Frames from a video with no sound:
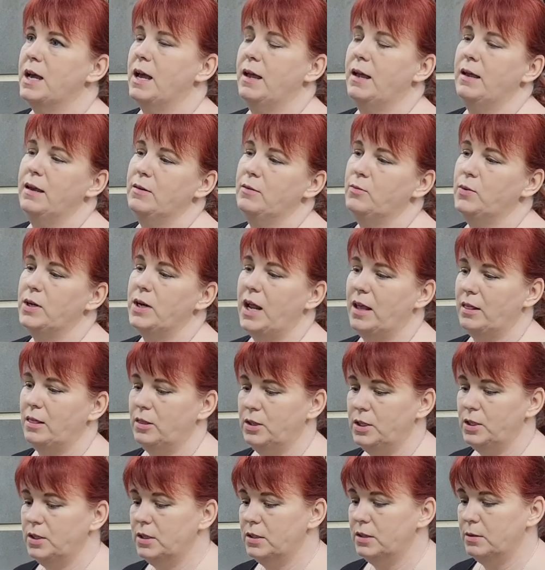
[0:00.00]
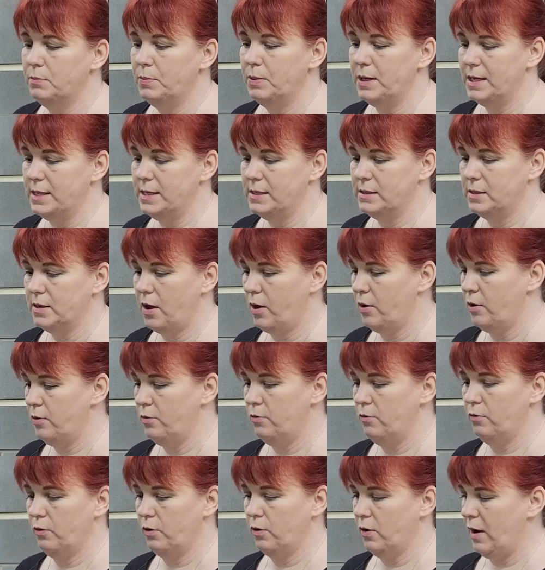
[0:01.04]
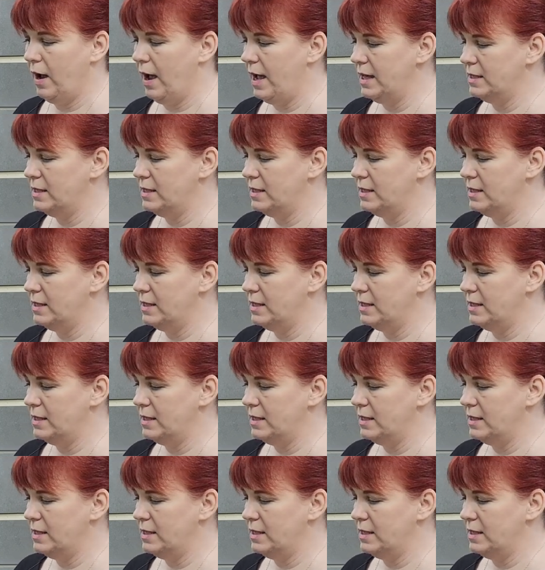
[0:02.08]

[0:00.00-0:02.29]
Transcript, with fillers: and when I look the piece over,